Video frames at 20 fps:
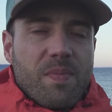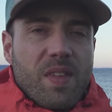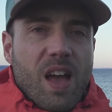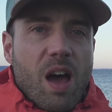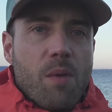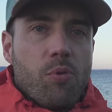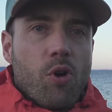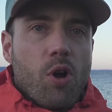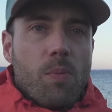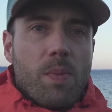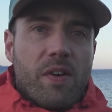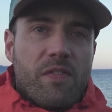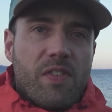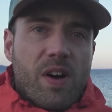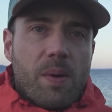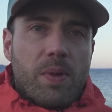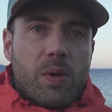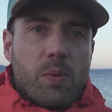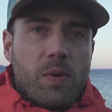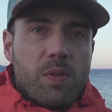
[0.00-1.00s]
I brought my
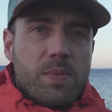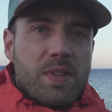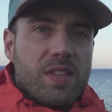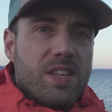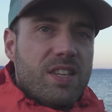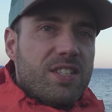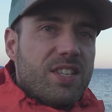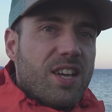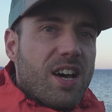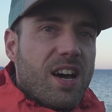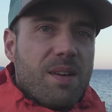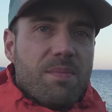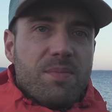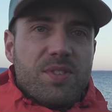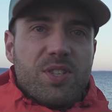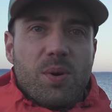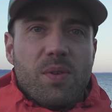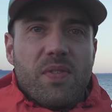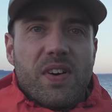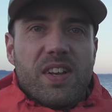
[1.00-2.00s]
family with me this time,
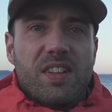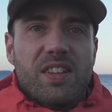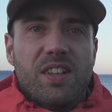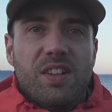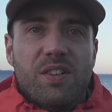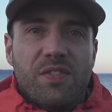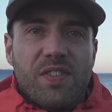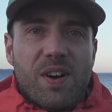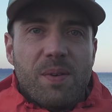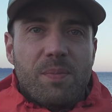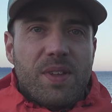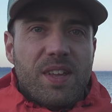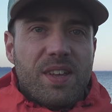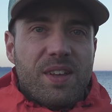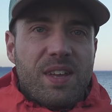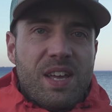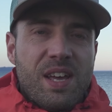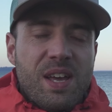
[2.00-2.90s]
so we've had a little family